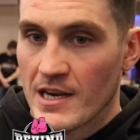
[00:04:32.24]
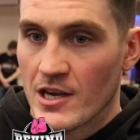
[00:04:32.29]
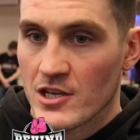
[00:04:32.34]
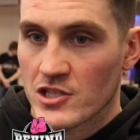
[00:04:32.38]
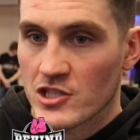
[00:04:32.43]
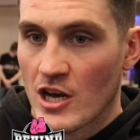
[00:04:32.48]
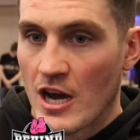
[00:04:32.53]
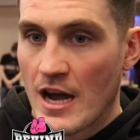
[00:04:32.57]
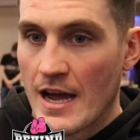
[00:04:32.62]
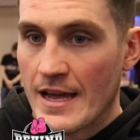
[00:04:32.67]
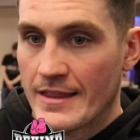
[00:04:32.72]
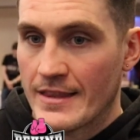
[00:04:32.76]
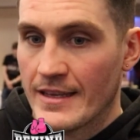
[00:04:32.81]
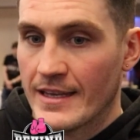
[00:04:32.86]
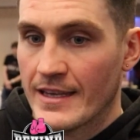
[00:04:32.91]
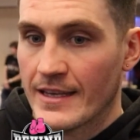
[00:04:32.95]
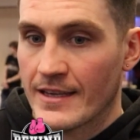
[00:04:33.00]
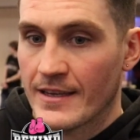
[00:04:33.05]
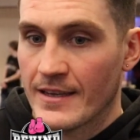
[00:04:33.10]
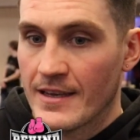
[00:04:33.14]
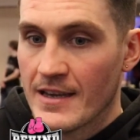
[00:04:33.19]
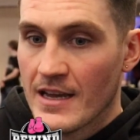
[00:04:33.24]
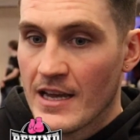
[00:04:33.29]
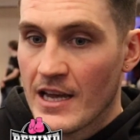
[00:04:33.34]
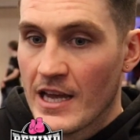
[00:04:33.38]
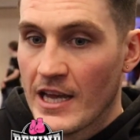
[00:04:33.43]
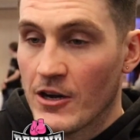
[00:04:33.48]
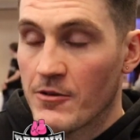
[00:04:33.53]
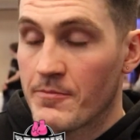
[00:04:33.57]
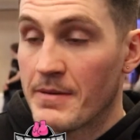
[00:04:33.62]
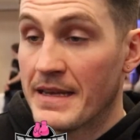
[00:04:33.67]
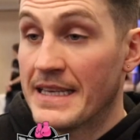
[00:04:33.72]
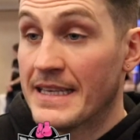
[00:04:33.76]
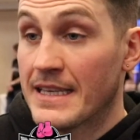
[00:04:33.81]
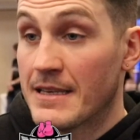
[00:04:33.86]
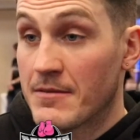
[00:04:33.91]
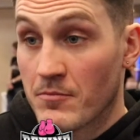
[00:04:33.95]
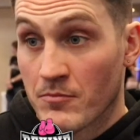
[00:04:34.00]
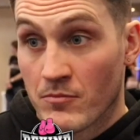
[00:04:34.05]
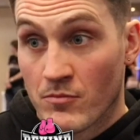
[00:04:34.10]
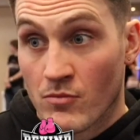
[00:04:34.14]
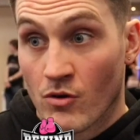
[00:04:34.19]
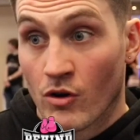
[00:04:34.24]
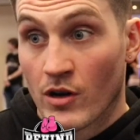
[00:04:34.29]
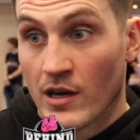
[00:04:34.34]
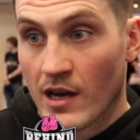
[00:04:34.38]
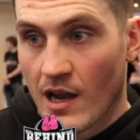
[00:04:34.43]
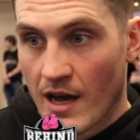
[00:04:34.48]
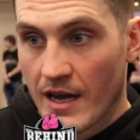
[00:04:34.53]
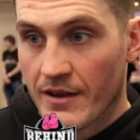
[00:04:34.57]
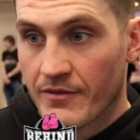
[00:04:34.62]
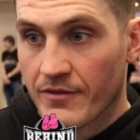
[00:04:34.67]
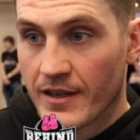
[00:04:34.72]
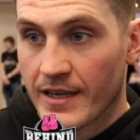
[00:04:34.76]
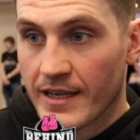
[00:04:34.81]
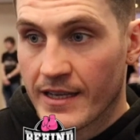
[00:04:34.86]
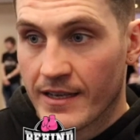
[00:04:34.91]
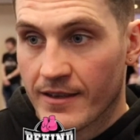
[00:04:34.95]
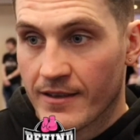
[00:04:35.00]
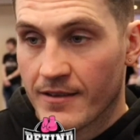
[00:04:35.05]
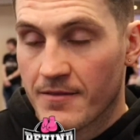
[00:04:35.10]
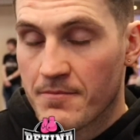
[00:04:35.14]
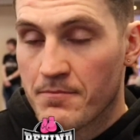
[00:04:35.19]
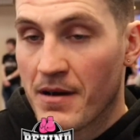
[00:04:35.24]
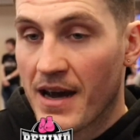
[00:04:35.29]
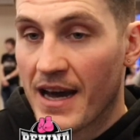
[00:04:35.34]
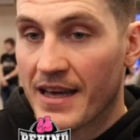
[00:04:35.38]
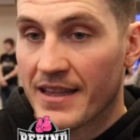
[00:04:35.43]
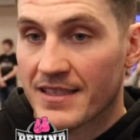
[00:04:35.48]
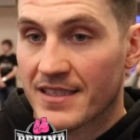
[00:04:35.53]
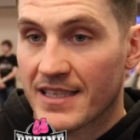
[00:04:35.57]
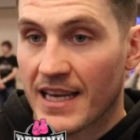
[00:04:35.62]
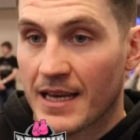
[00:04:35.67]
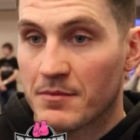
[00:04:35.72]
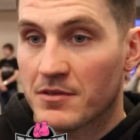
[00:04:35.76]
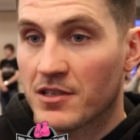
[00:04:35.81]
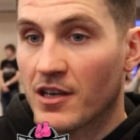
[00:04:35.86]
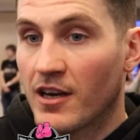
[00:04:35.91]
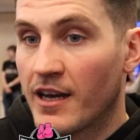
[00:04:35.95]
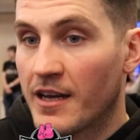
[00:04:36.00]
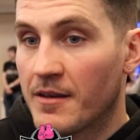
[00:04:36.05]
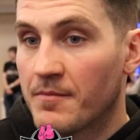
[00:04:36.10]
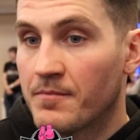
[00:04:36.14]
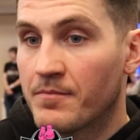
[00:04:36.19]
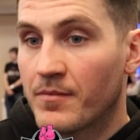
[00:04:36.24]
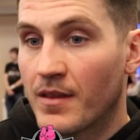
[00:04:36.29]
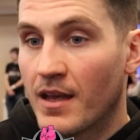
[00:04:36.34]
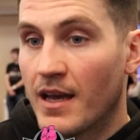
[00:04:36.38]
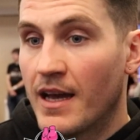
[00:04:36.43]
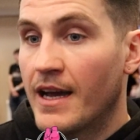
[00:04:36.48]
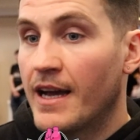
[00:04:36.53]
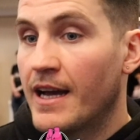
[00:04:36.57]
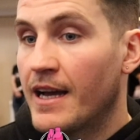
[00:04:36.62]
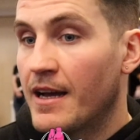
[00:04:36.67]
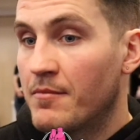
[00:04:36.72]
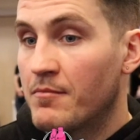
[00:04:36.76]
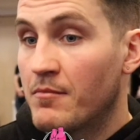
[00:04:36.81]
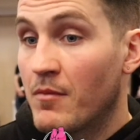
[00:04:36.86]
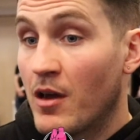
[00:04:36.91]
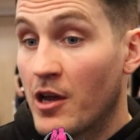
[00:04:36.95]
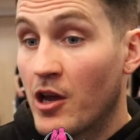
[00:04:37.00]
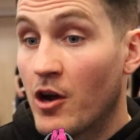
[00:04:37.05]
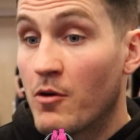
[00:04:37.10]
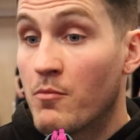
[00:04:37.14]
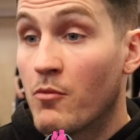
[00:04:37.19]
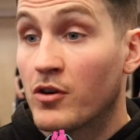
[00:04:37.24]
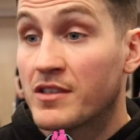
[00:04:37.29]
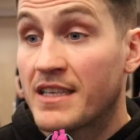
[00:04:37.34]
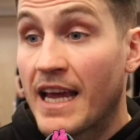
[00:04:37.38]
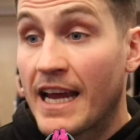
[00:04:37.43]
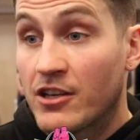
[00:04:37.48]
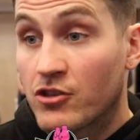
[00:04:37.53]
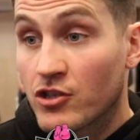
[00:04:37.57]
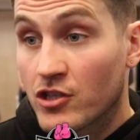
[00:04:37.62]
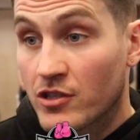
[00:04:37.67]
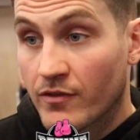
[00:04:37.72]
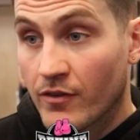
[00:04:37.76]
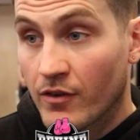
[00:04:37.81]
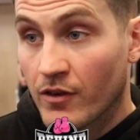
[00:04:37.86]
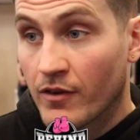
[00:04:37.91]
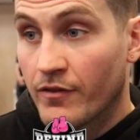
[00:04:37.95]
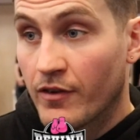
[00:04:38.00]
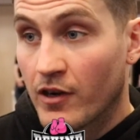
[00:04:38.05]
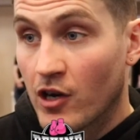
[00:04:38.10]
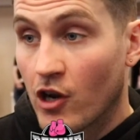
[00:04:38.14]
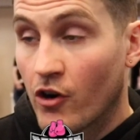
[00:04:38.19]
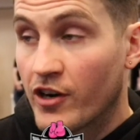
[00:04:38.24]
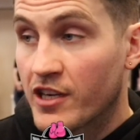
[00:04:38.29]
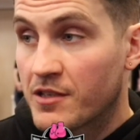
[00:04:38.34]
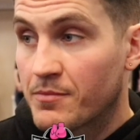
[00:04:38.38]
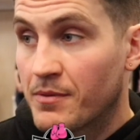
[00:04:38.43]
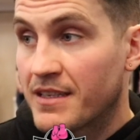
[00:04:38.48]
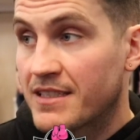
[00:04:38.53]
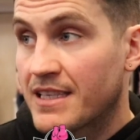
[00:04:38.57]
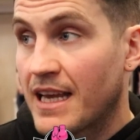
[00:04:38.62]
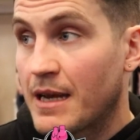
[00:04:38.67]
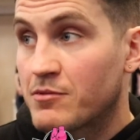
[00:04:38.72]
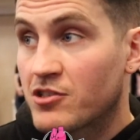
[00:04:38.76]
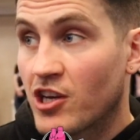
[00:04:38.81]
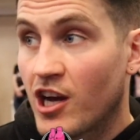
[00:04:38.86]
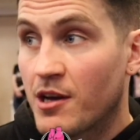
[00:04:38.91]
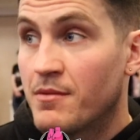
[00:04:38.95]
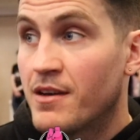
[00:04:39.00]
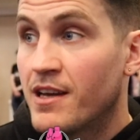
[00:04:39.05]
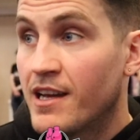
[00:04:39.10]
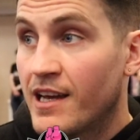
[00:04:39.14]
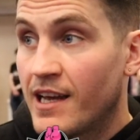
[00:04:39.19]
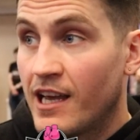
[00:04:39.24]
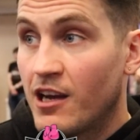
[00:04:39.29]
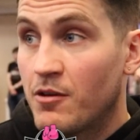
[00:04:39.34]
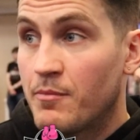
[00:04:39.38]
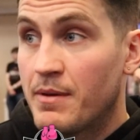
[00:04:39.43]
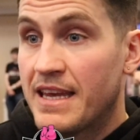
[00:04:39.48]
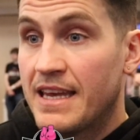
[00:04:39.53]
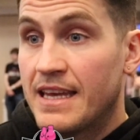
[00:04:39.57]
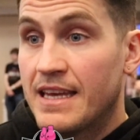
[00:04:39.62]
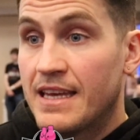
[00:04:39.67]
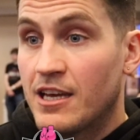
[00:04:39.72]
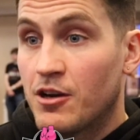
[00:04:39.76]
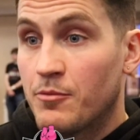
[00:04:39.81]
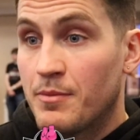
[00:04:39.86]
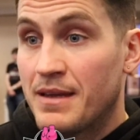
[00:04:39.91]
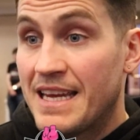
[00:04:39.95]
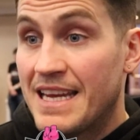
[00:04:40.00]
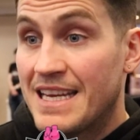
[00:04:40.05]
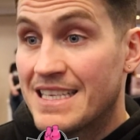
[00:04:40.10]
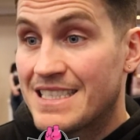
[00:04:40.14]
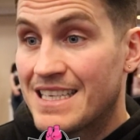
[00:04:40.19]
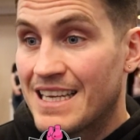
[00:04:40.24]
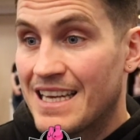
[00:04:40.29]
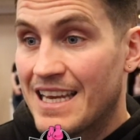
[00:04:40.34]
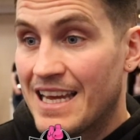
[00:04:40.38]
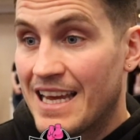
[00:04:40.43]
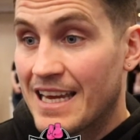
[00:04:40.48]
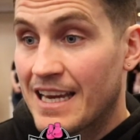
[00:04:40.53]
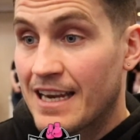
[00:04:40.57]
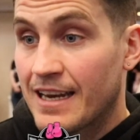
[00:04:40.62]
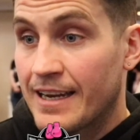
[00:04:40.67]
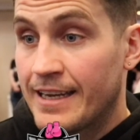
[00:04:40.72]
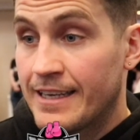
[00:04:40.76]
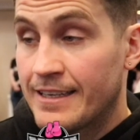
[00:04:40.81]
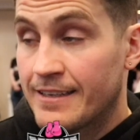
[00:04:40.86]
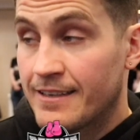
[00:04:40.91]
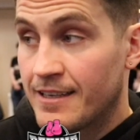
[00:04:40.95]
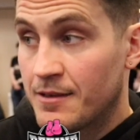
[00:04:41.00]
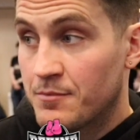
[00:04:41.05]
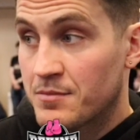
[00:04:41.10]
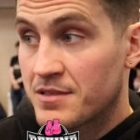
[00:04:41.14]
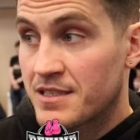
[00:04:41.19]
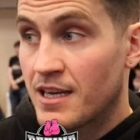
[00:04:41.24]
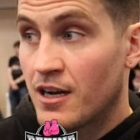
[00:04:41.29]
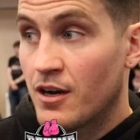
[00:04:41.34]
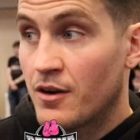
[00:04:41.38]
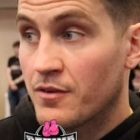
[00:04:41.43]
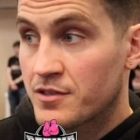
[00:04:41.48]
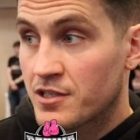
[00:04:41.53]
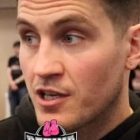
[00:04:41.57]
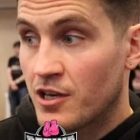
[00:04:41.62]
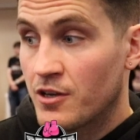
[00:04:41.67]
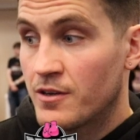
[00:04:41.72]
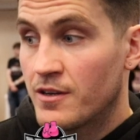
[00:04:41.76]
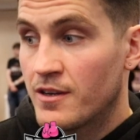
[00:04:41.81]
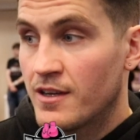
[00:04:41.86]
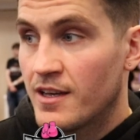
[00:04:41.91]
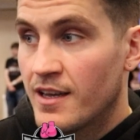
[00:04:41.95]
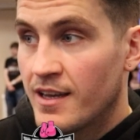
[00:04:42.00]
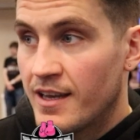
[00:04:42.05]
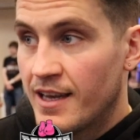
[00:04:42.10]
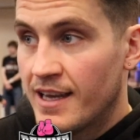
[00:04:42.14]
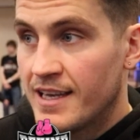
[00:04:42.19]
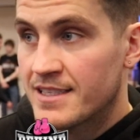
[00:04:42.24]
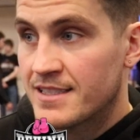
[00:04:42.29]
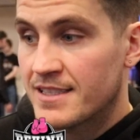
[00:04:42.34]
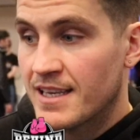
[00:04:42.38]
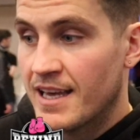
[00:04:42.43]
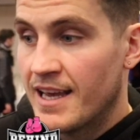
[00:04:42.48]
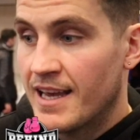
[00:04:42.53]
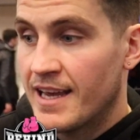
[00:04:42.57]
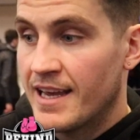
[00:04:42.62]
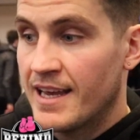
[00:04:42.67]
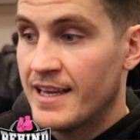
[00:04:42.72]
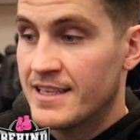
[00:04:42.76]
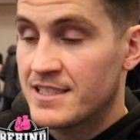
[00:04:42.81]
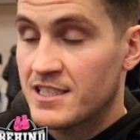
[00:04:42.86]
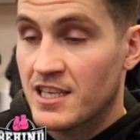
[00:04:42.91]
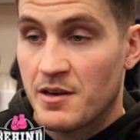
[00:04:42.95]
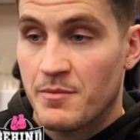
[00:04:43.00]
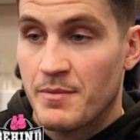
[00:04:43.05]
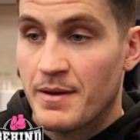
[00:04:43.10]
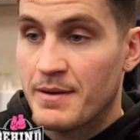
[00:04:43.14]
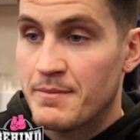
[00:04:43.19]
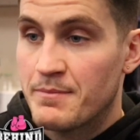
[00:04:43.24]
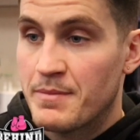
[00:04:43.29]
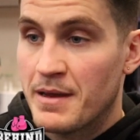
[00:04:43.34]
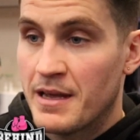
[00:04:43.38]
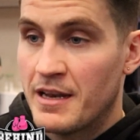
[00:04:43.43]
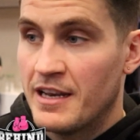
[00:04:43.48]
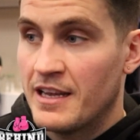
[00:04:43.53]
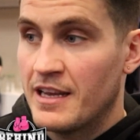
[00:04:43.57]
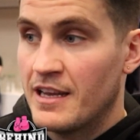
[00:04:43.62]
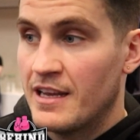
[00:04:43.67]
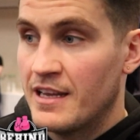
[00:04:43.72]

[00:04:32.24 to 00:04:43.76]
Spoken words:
so I think he'll be more lively, but at the same time, more dangerous for Lawrence. But at the same time, he'll be easier to hit clean himself. So it's going to be an